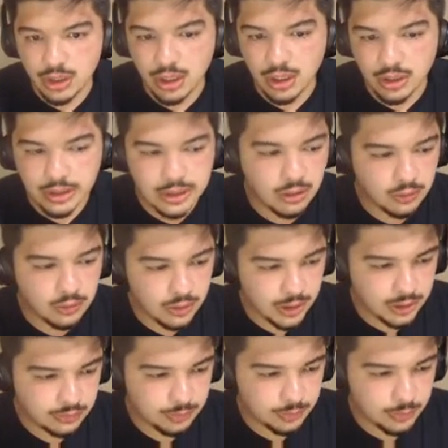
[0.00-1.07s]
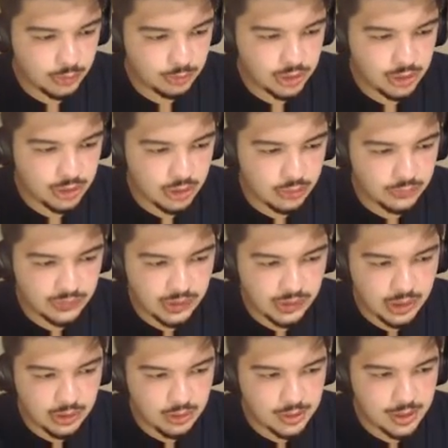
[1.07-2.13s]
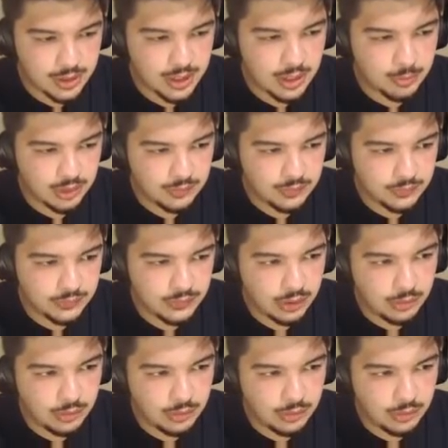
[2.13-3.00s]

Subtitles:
on ERA, but when you go to CRA, I believe we saw him